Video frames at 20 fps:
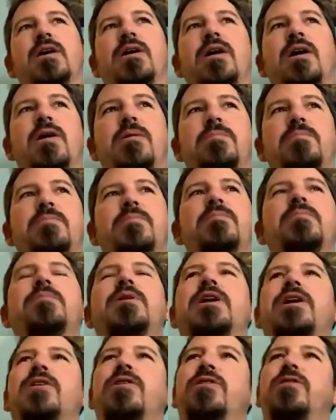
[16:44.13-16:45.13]

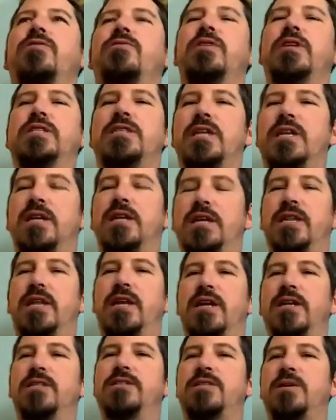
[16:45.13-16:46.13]
But I heard recently
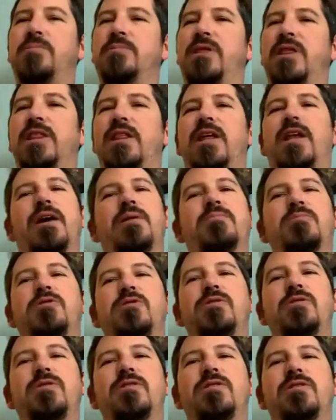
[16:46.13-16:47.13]
that it's something that I
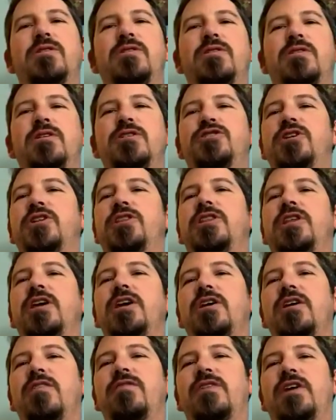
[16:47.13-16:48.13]
should
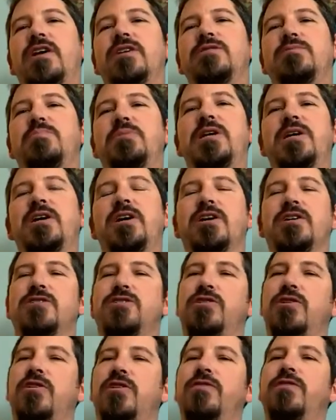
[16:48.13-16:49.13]
think of as being a
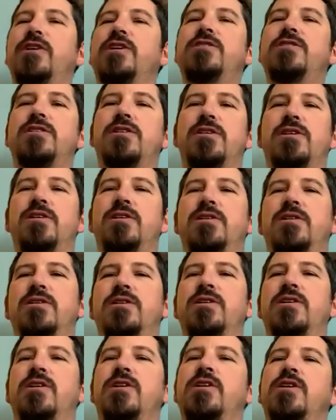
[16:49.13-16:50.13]
service.
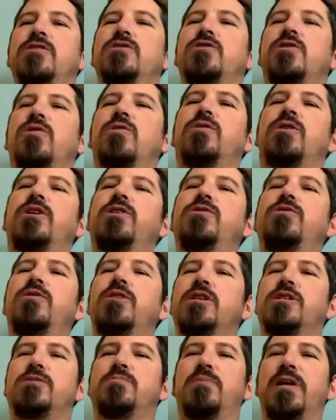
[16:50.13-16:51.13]
So can you
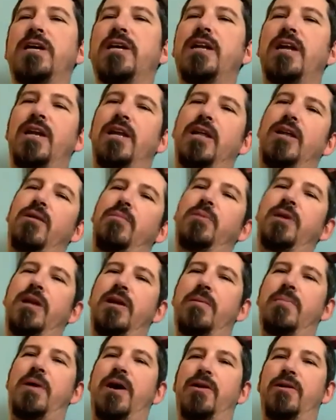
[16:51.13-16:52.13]
explain a little bit
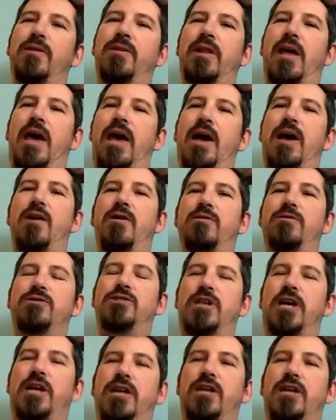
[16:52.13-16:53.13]
about how
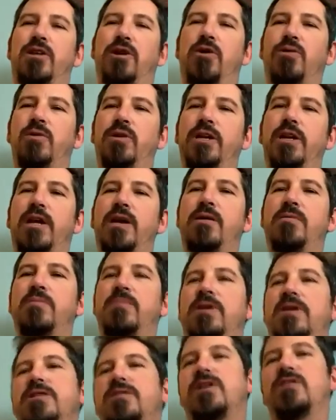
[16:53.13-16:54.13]
chanting the holy name
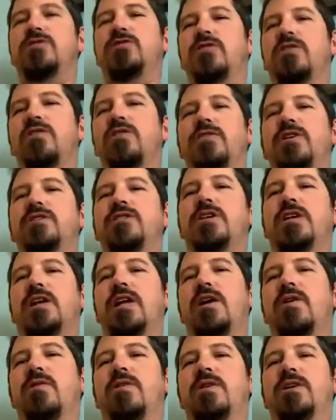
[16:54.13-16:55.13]
is a service and
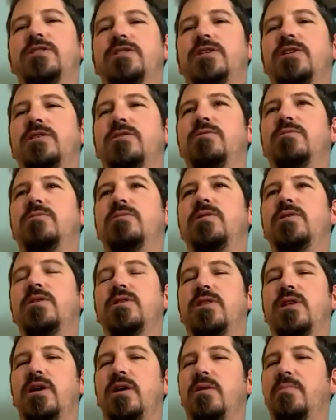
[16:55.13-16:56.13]
how I should
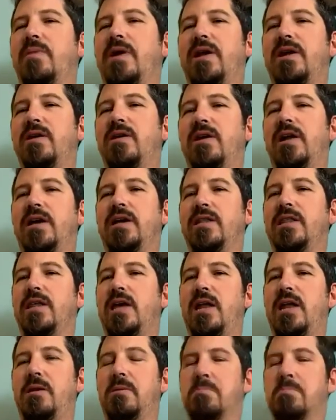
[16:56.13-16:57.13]
think about it like
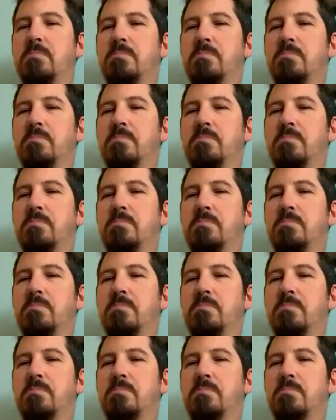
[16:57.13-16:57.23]
that?